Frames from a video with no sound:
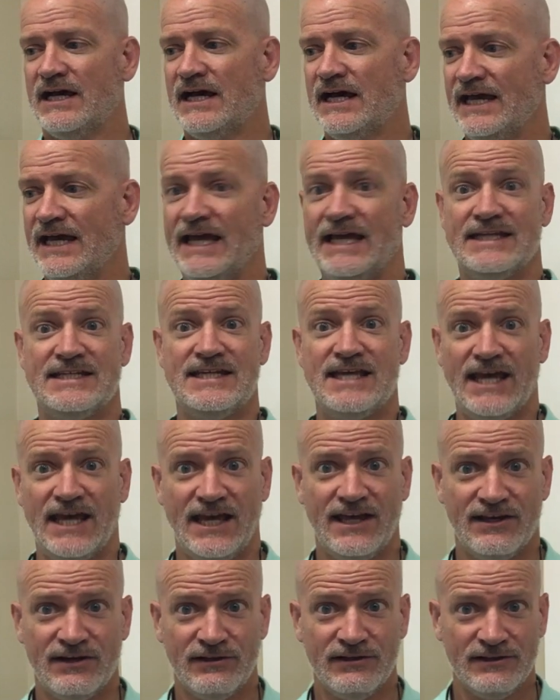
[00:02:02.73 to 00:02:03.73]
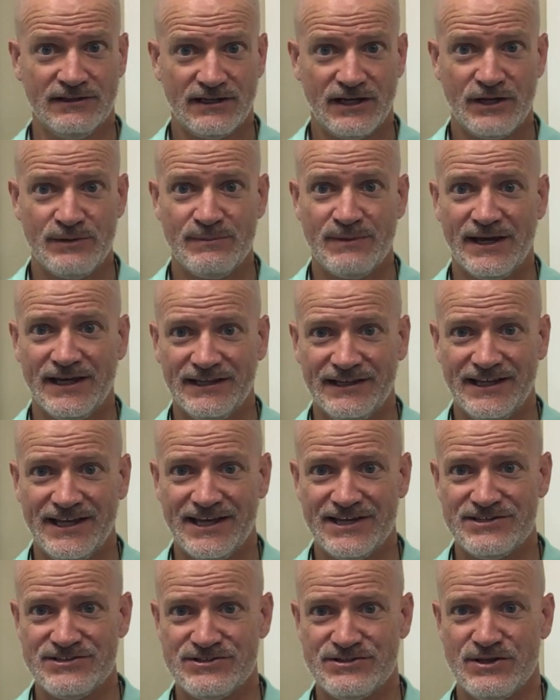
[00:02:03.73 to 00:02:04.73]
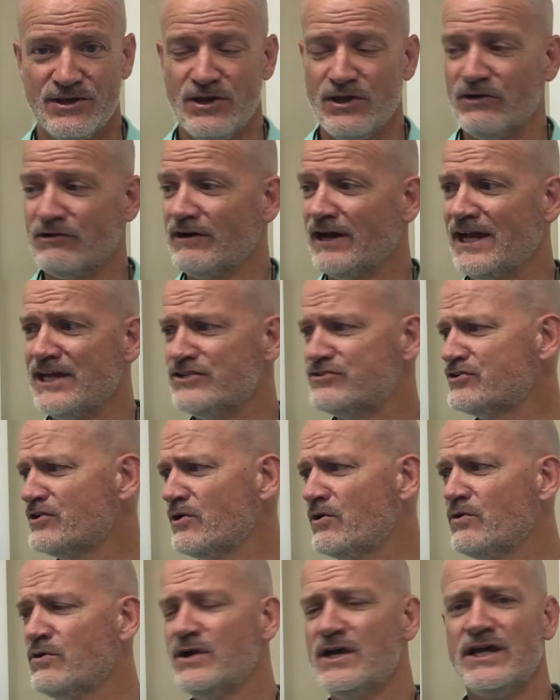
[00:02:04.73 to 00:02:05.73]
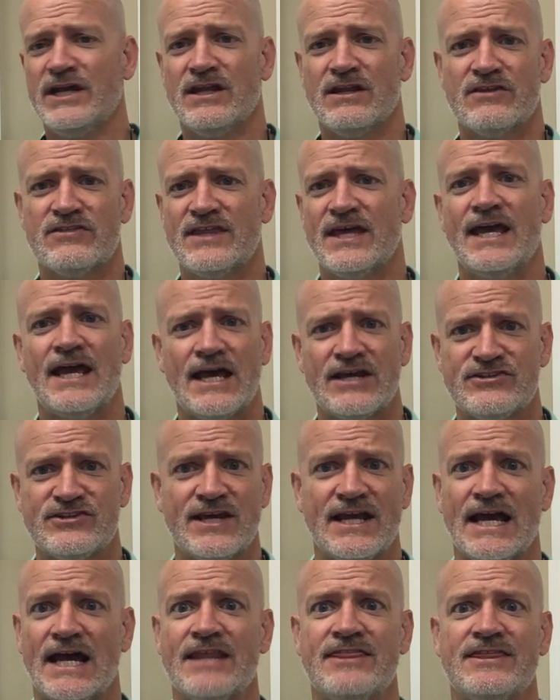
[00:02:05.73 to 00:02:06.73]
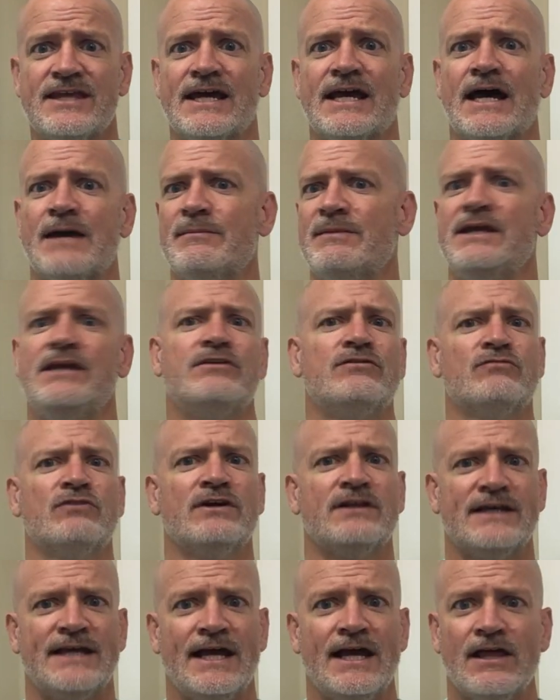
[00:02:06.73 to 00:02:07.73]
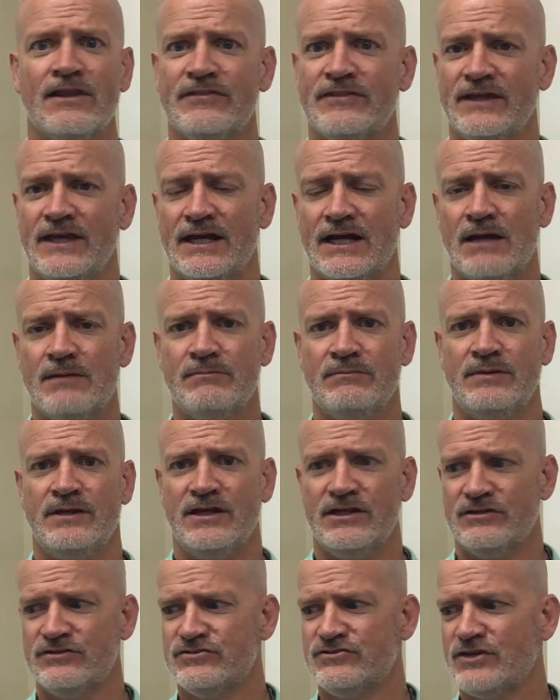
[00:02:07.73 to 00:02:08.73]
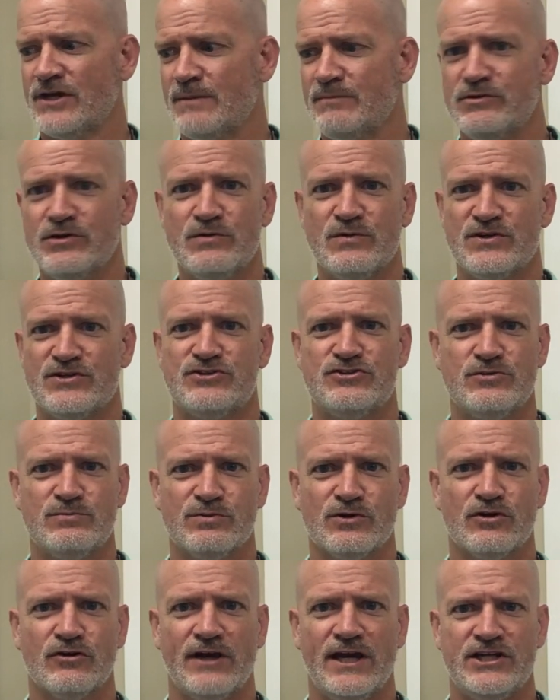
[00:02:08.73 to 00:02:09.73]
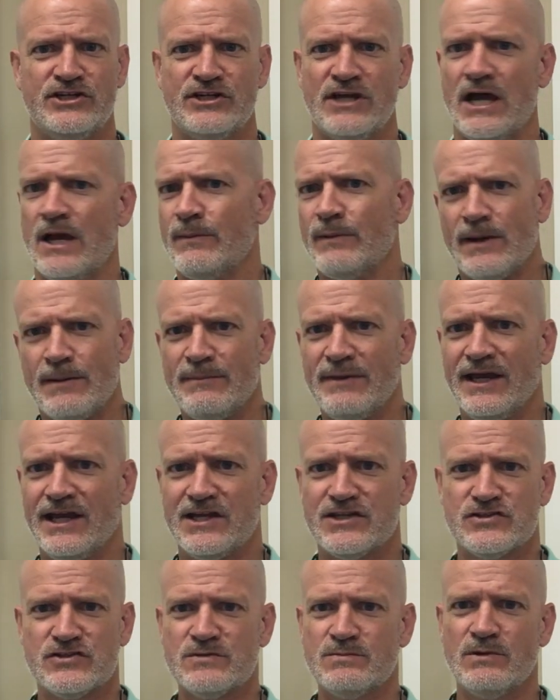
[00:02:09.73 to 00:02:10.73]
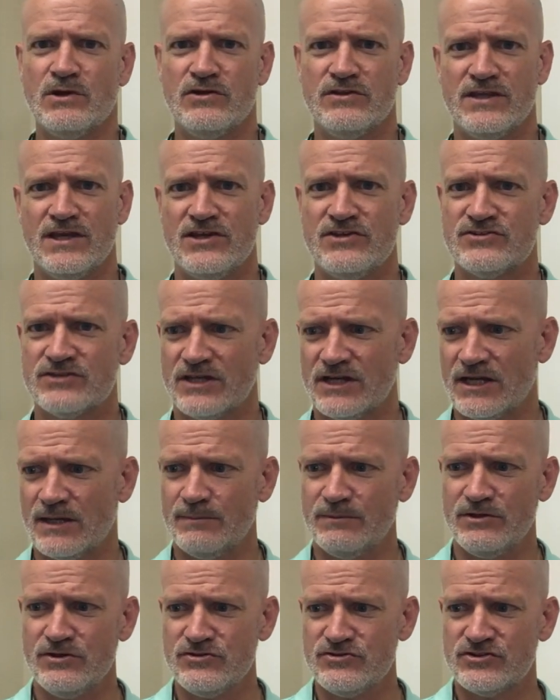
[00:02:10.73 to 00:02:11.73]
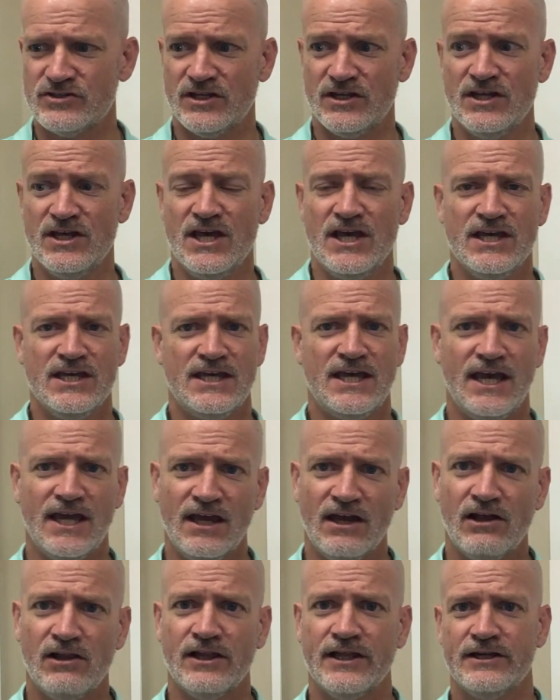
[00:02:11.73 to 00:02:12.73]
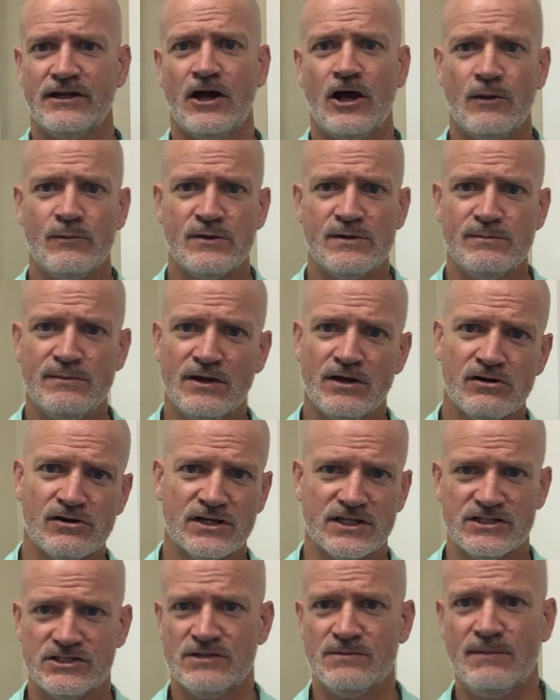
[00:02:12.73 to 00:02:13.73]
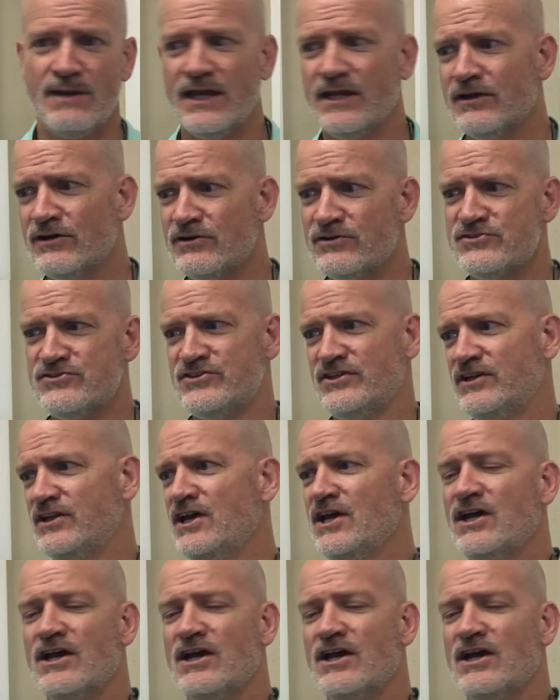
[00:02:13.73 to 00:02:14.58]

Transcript: I had kale on my list, right? So, you know, say I think I'm eating really healthy and I'm being I'm doing super great job. I'm making smoothies and I'm using kale and almond milk and tomatoes and